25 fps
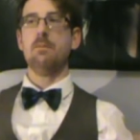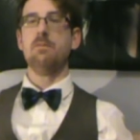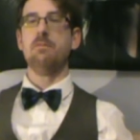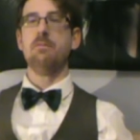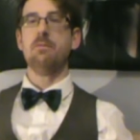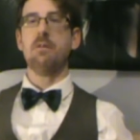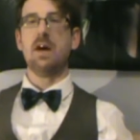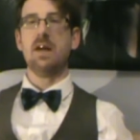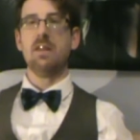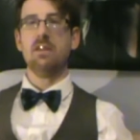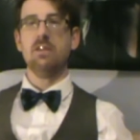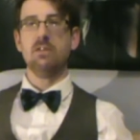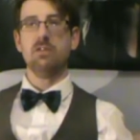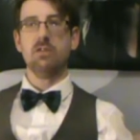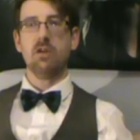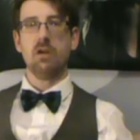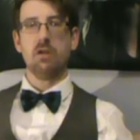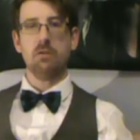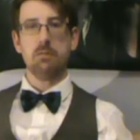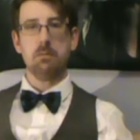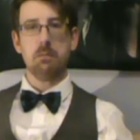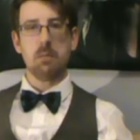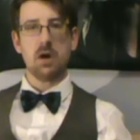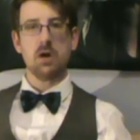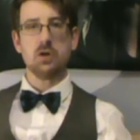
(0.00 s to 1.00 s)
funds
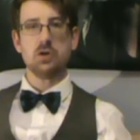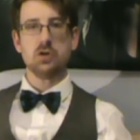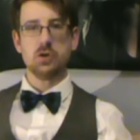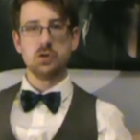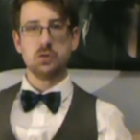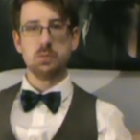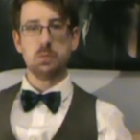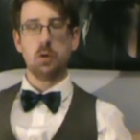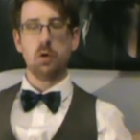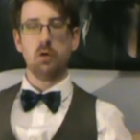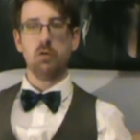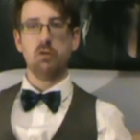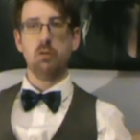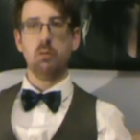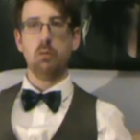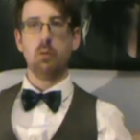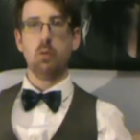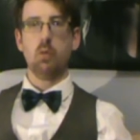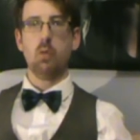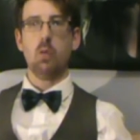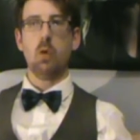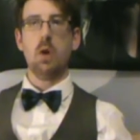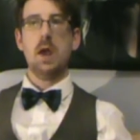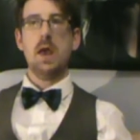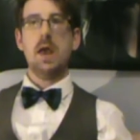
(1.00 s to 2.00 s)
as much as
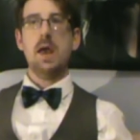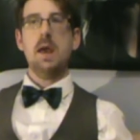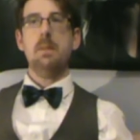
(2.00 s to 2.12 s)
possible